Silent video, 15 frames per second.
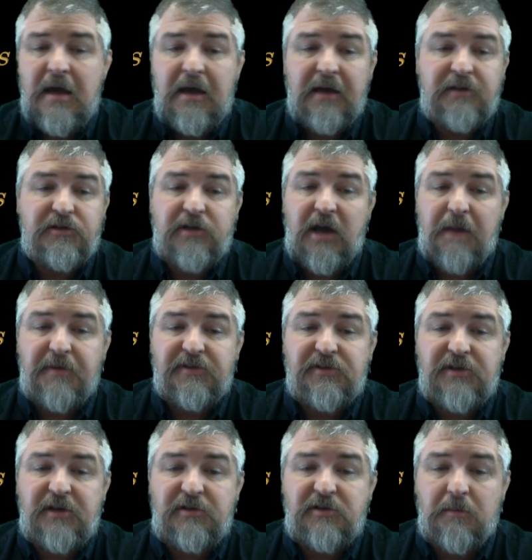It set up a
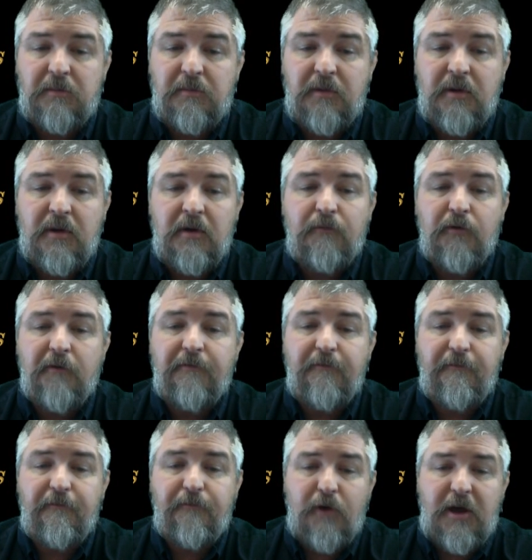system for
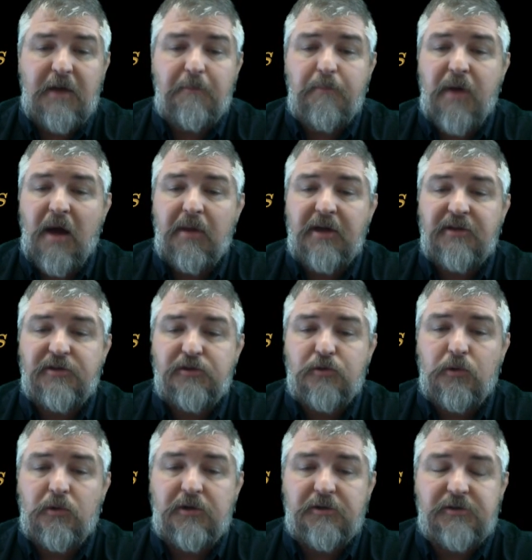free public
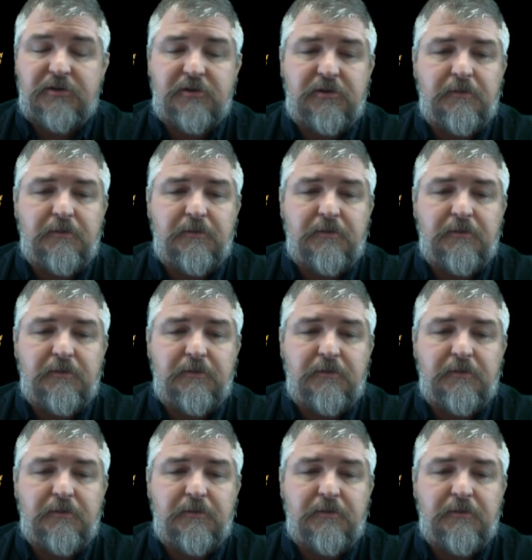schools.